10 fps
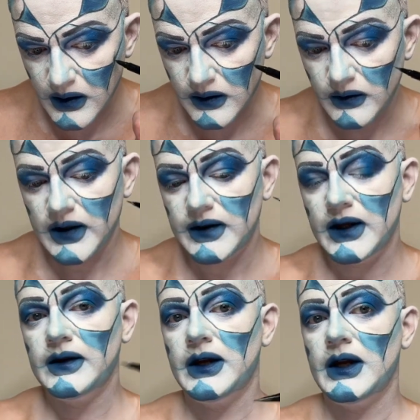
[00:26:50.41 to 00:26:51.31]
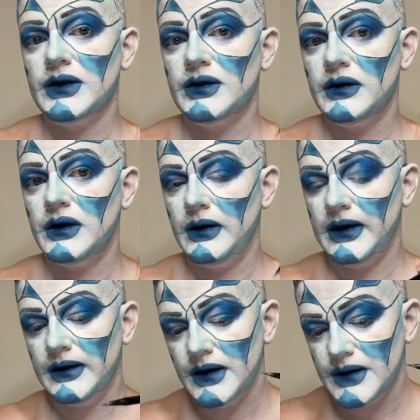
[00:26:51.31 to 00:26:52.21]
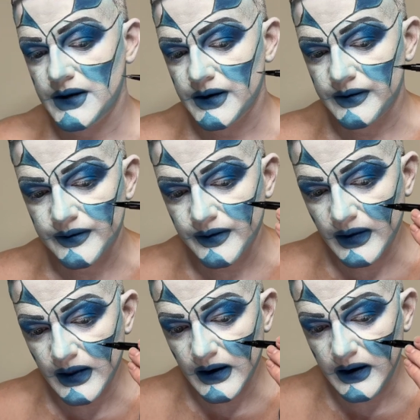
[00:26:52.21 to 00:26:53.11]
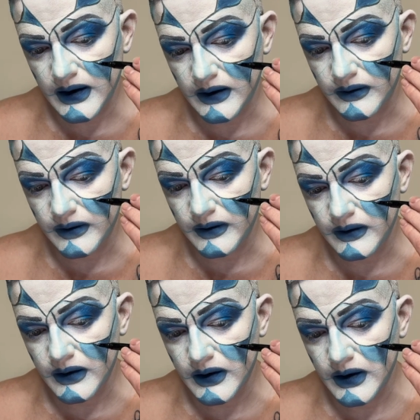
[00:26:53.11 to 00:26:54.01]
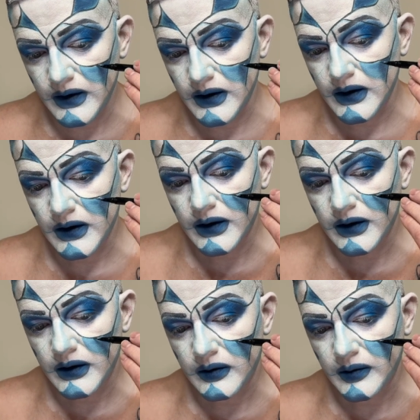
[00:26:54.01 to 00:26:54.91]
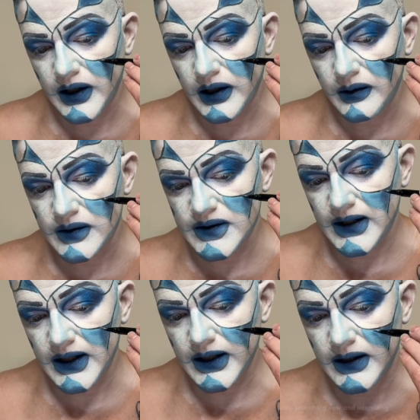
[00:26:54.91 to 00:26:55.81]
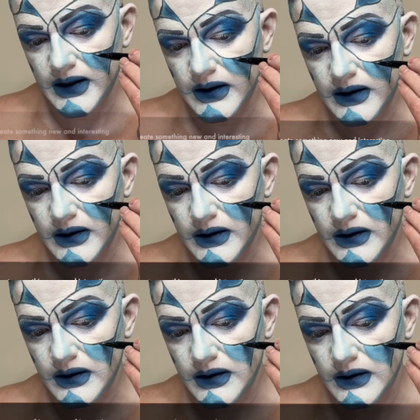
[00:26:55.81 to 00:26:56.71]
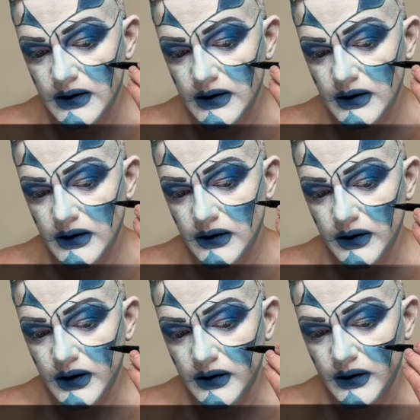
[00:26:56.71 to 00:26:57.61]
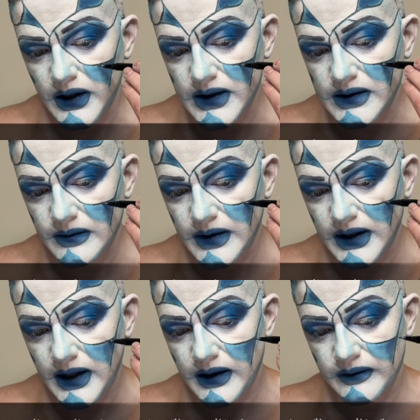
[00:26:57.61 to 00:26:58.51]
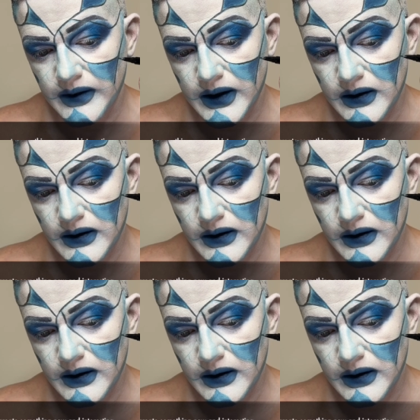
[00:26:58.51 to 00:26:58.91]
Great thing that as you're doing this, if you make a mistake, you can create something out of it.